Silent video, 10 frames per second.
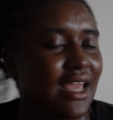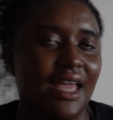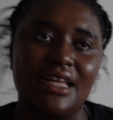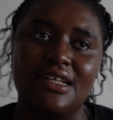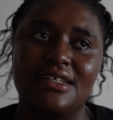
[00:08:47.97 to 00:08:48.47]

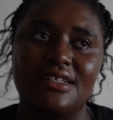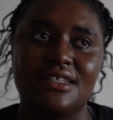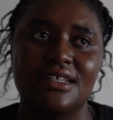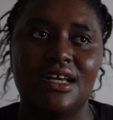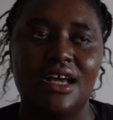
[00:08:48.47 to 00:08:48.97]
And
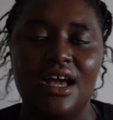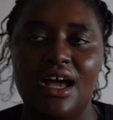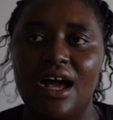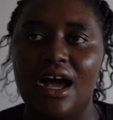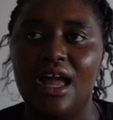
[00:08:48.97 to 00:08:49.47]

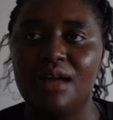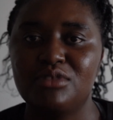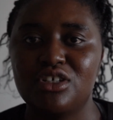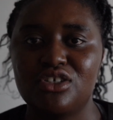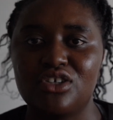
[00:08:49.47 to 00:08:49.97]
I
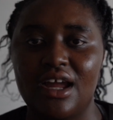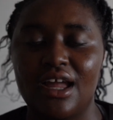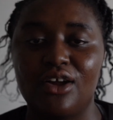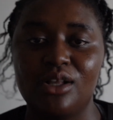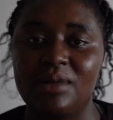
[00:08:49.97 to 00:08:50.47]
am just trying.
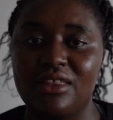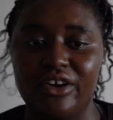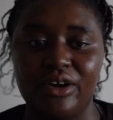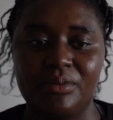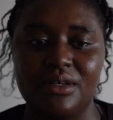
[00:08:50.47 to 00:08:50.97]
I called my
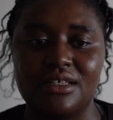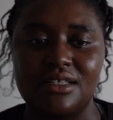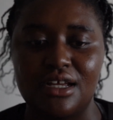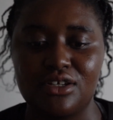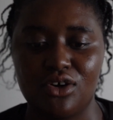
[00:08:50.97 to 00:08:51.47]

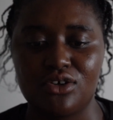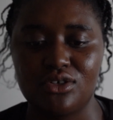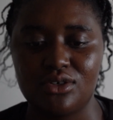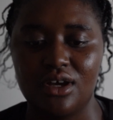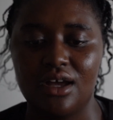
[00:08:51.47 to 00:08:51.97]
therapist, I talked
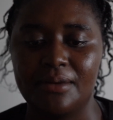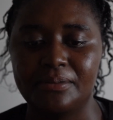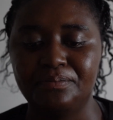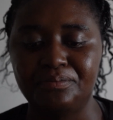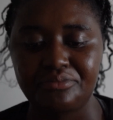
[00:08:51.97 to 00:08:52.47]
to
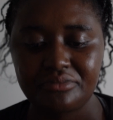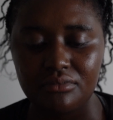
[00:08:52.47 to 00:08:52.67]
her,